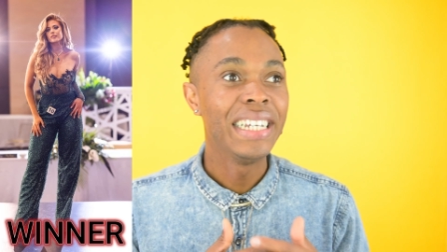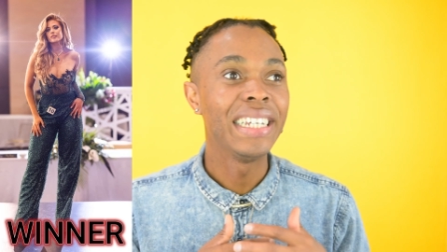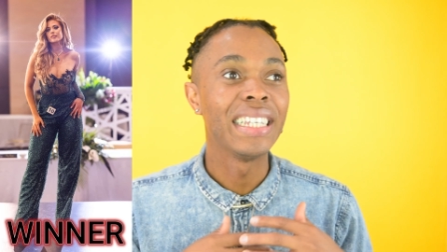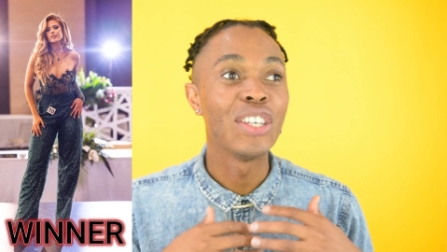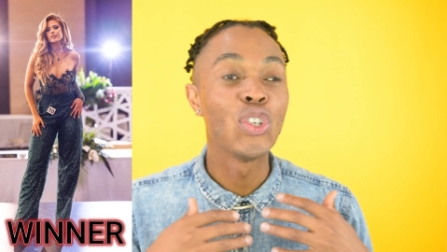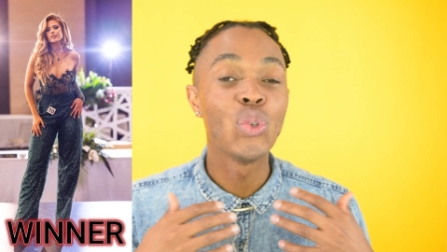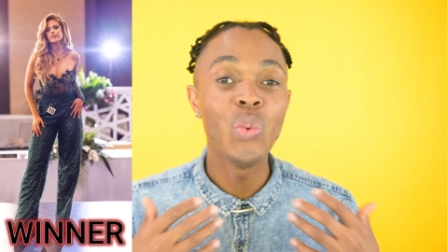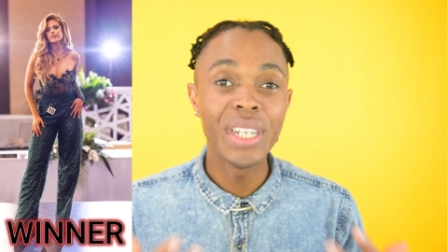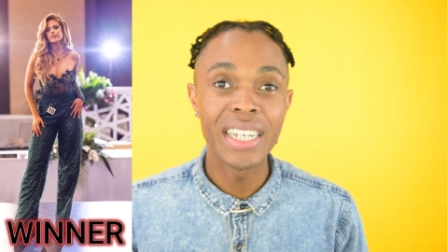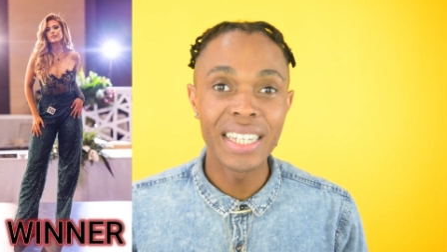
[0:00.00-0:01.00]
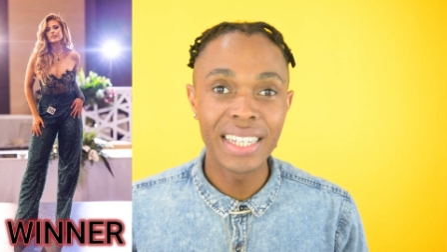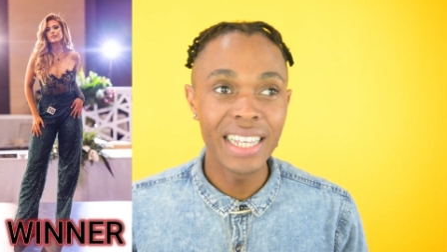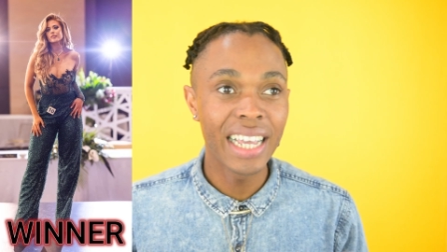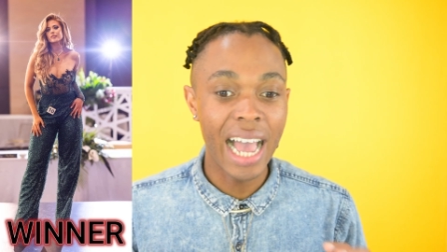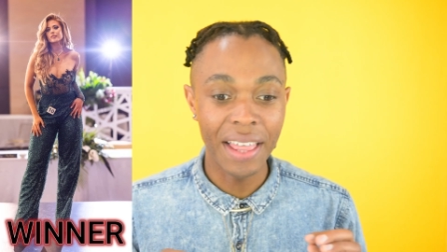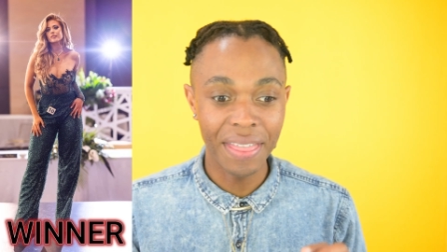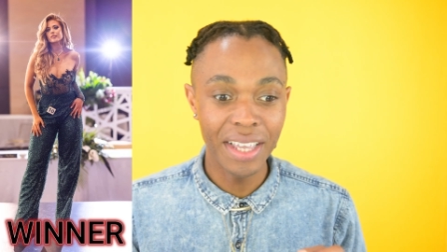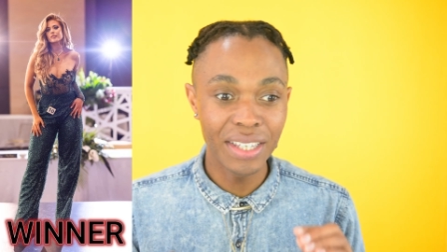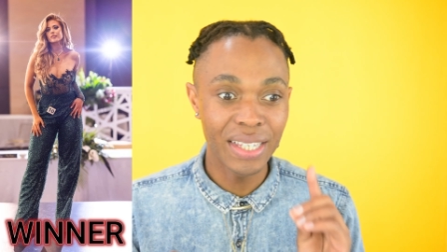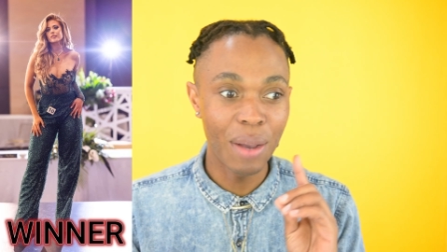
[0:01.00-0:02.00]
She's the sweetest thing. I
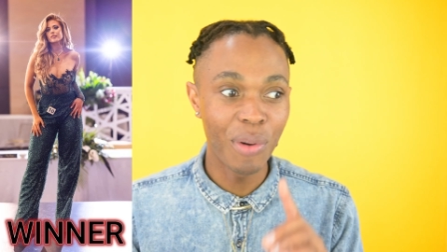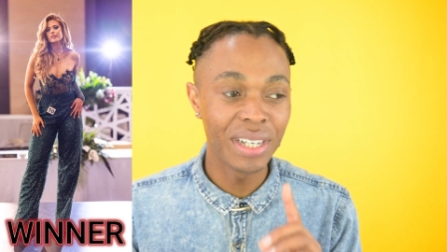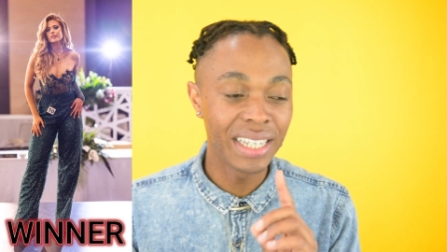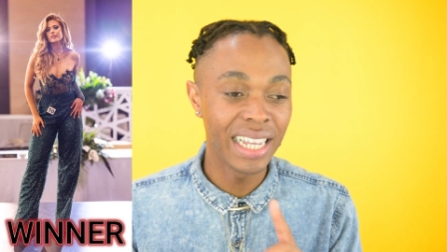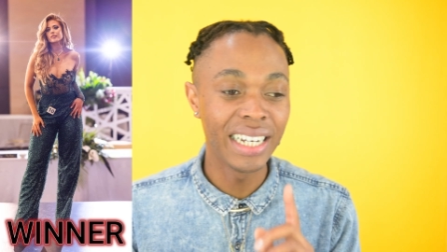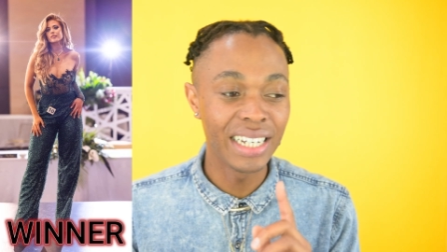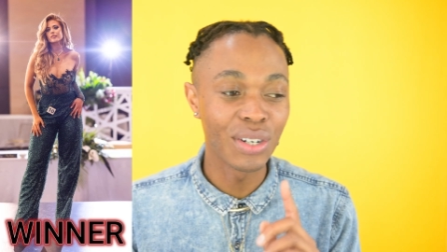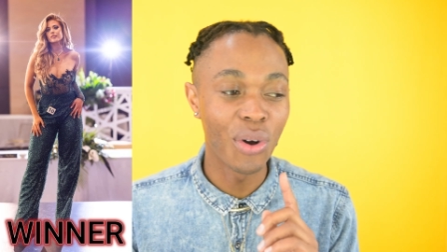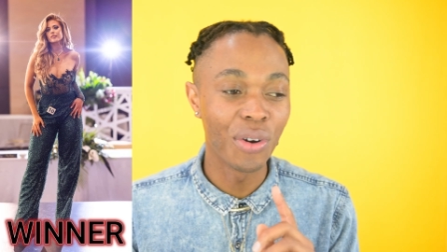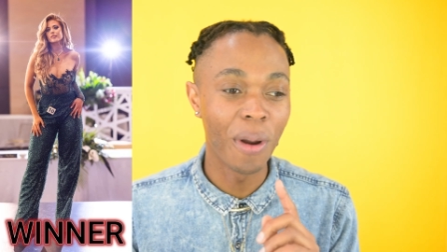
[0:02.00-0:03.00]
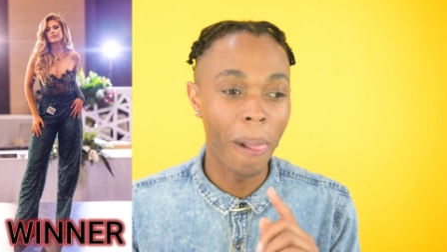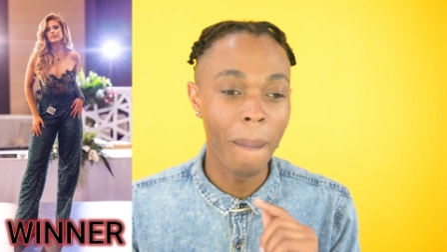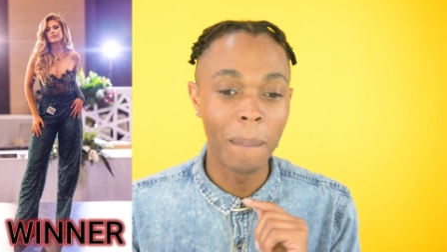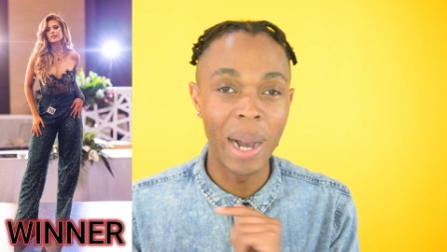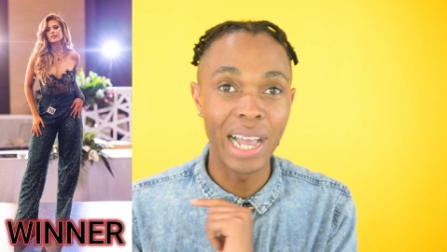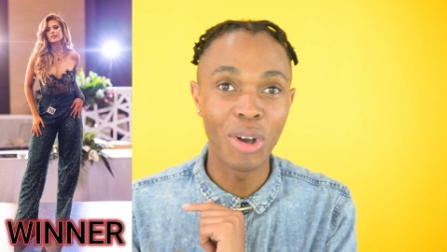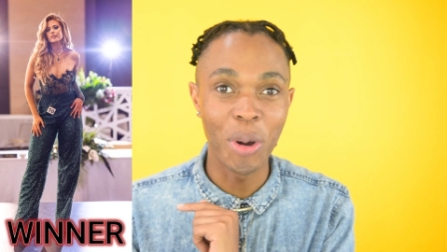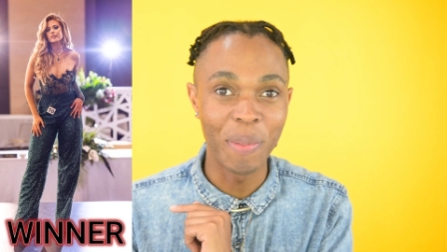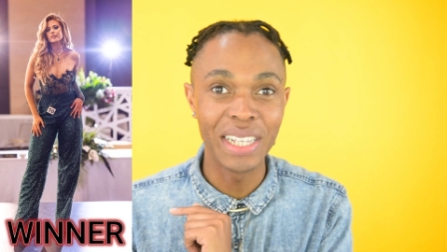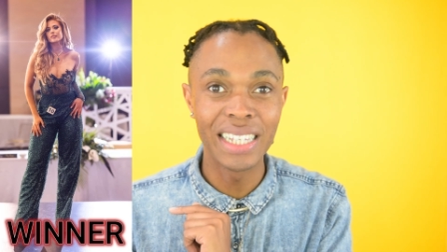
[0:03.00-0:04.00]
think someone said it on my
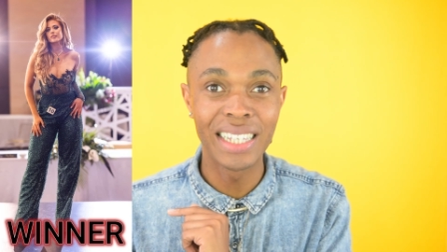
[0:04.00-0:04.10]
comments